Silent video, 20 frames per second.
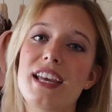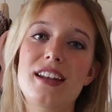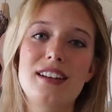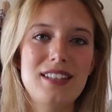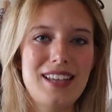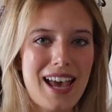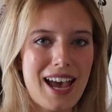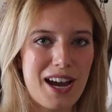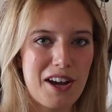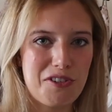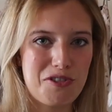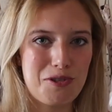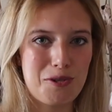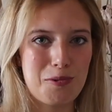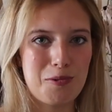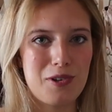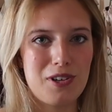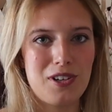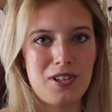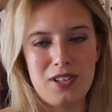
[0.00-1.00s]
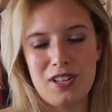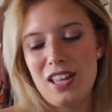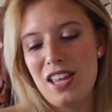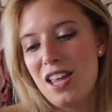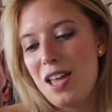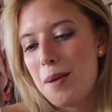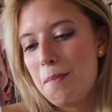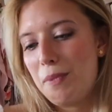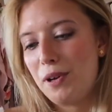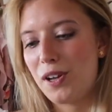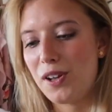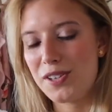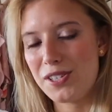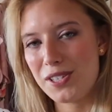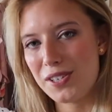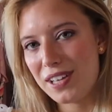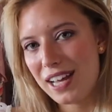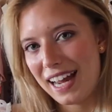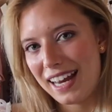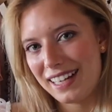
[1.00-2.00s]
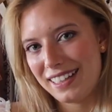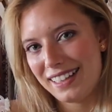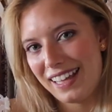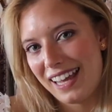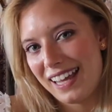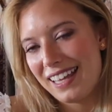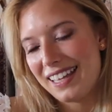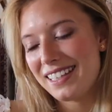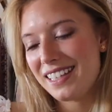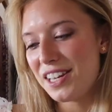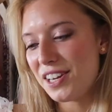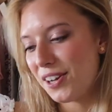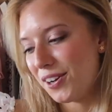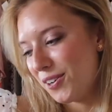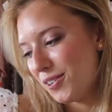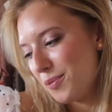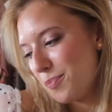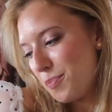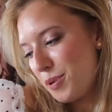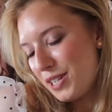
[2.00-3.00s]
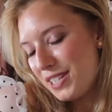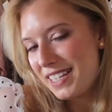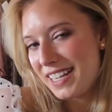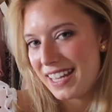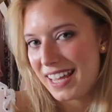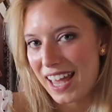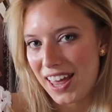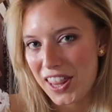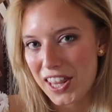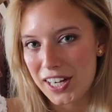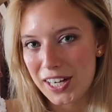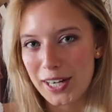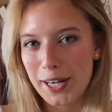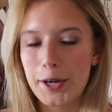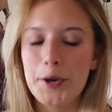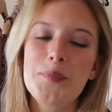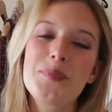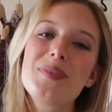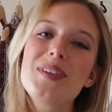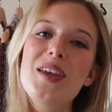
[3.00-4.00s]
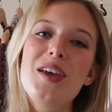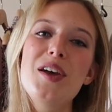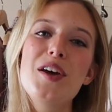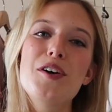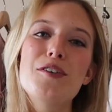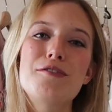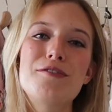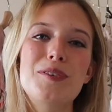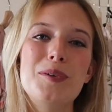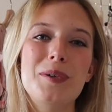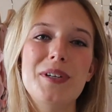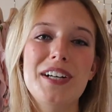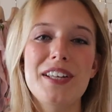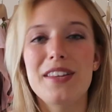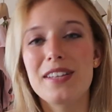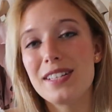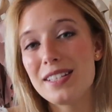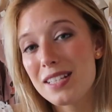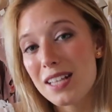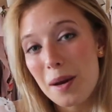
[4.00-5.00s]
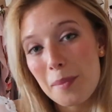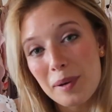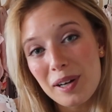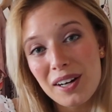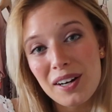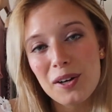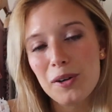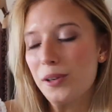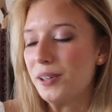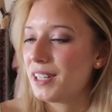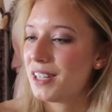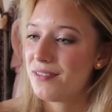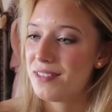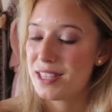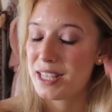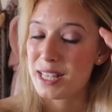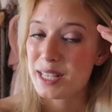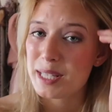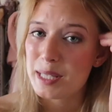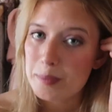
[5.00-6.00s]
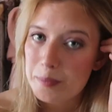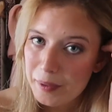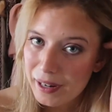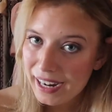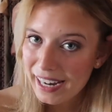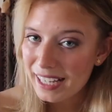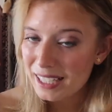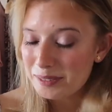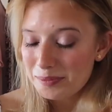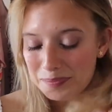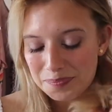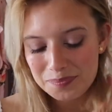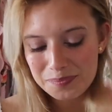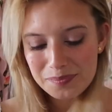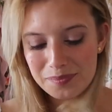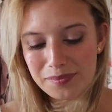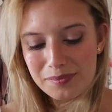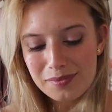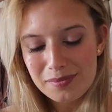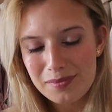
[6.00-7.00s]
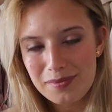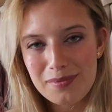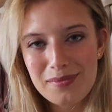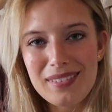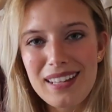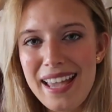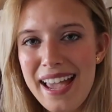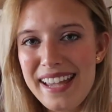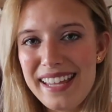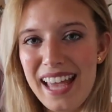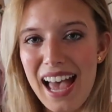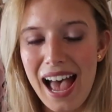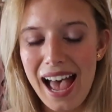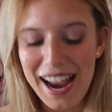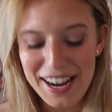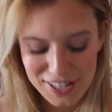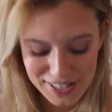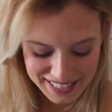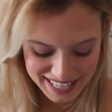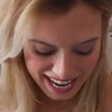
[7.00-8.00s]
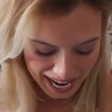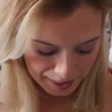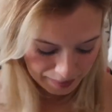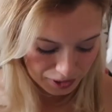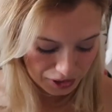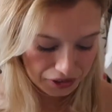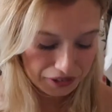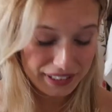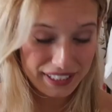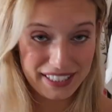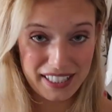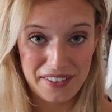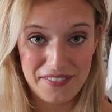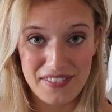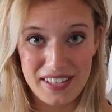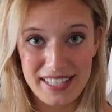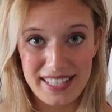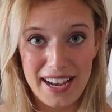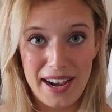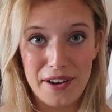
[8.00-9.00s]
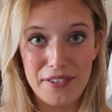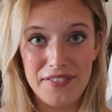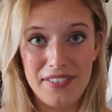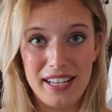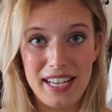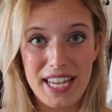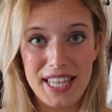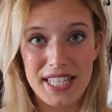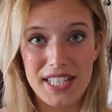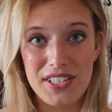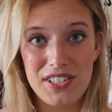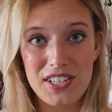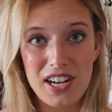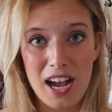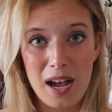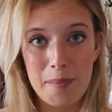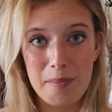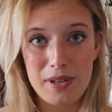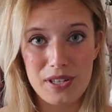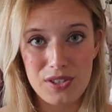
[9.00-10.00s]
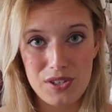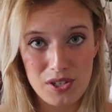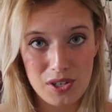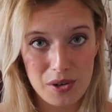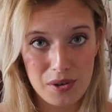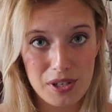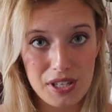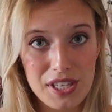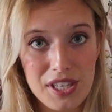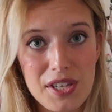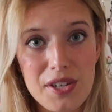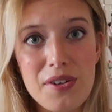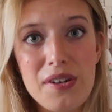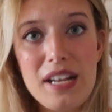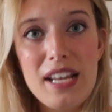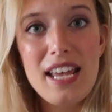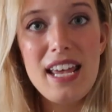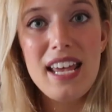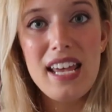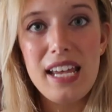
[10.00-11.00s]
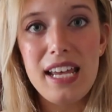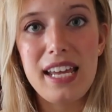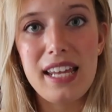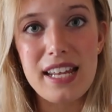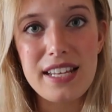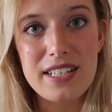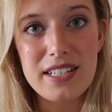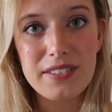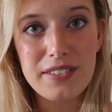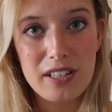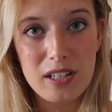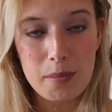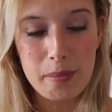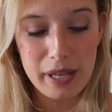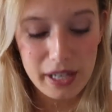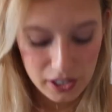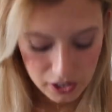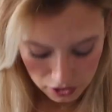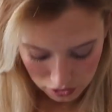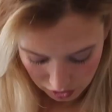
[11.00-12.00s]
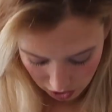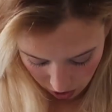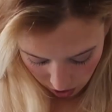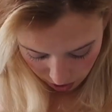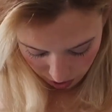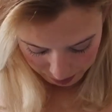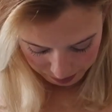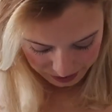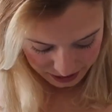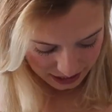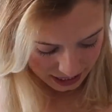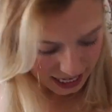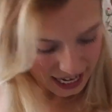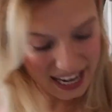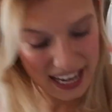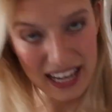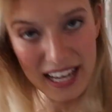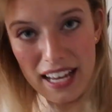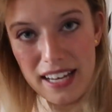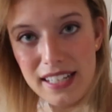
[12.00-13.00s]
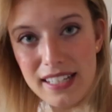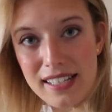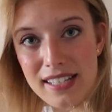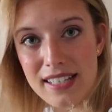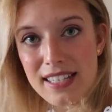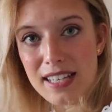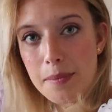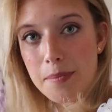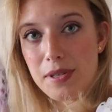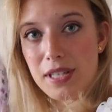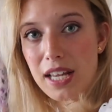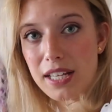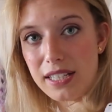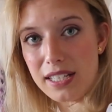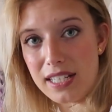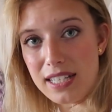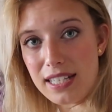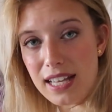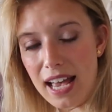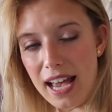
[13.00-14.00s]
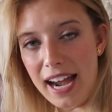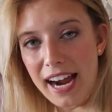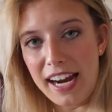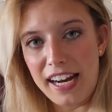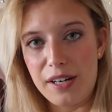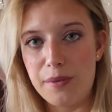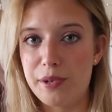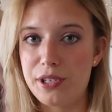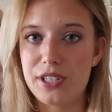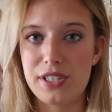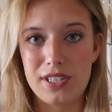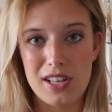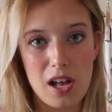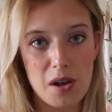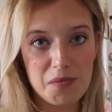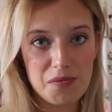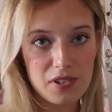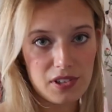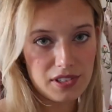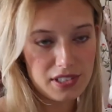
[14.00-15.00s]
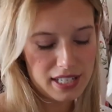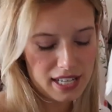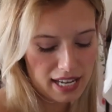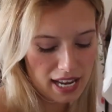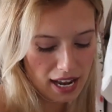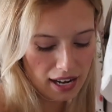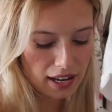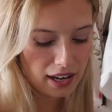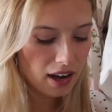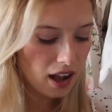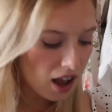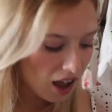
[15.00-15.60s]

and casual, but also kind of like, you know, put together for the summer or even the spring yeah i just absolutely love this outfit and this top is so cute it is a little bit cropped and it zips on the side which is helpful to get it